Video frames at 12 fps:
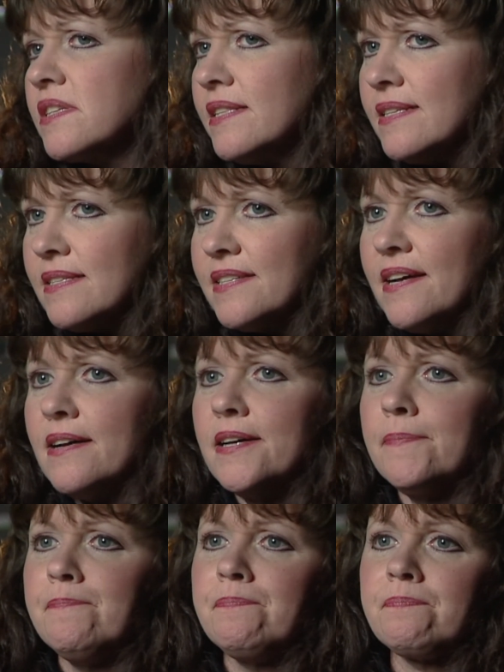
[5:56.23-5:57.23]
of this
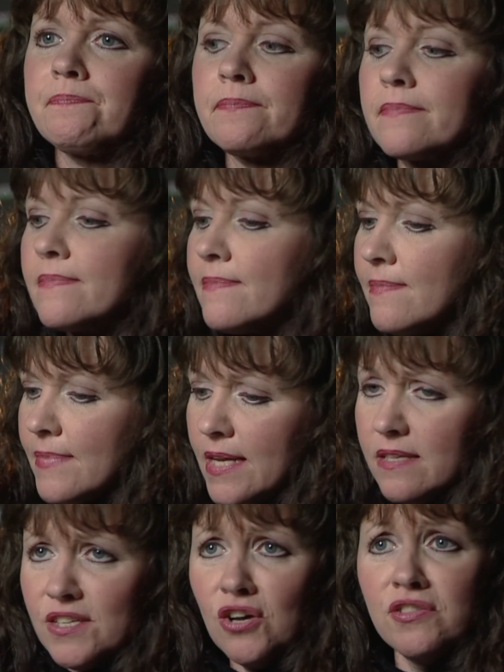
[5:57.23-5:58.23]
time,
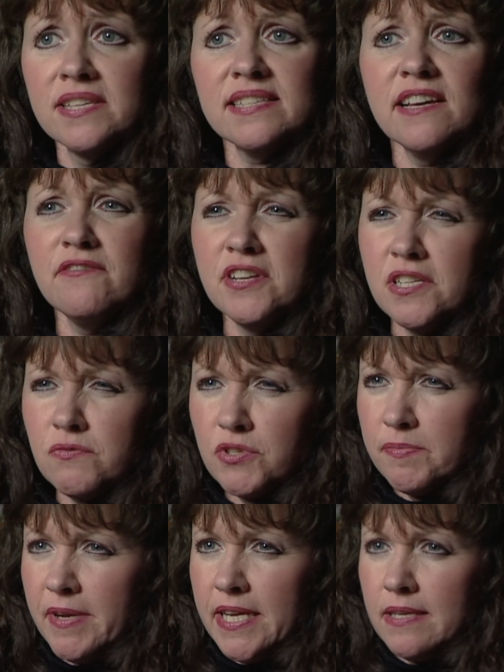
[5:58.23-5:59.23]
as all this evidence
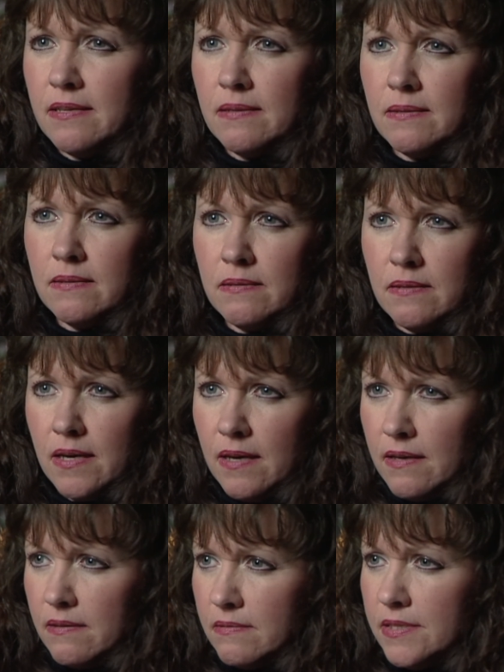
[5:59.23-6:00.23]
was being
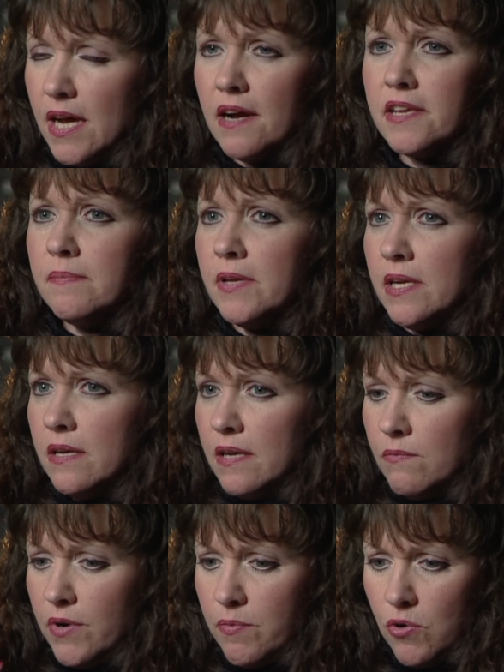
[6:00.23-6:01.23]
documented
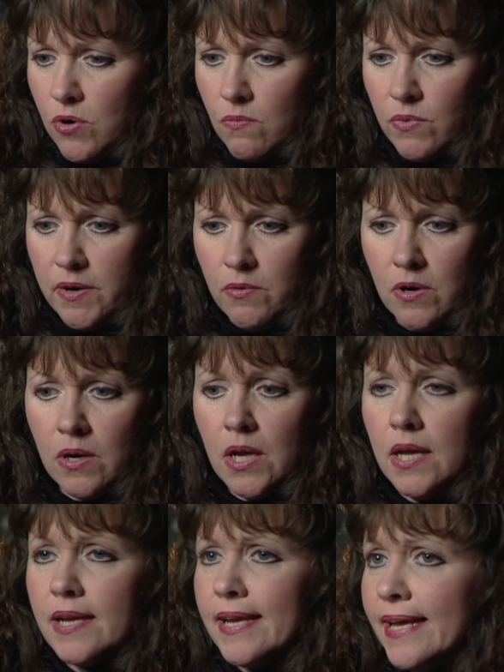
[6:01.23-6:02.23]
and we were
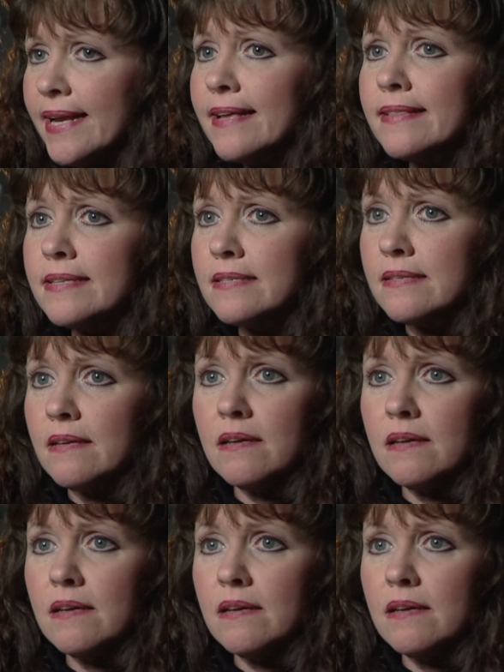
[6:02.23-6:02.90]
getting this